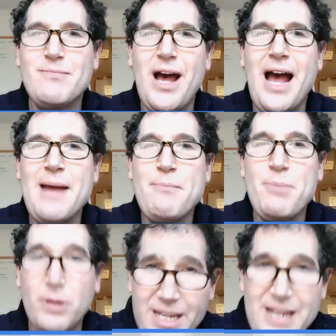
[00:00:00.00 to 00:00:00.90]
believe
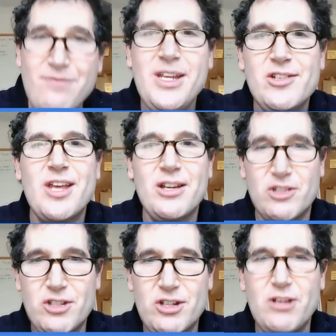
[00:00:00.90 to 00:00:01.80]
in these things
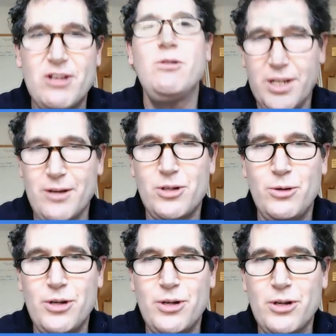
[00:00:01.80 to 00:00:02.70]
too, you know, to a
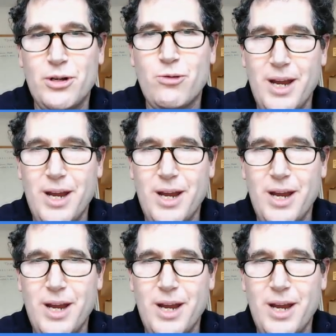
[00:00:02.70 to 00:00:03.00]
degree,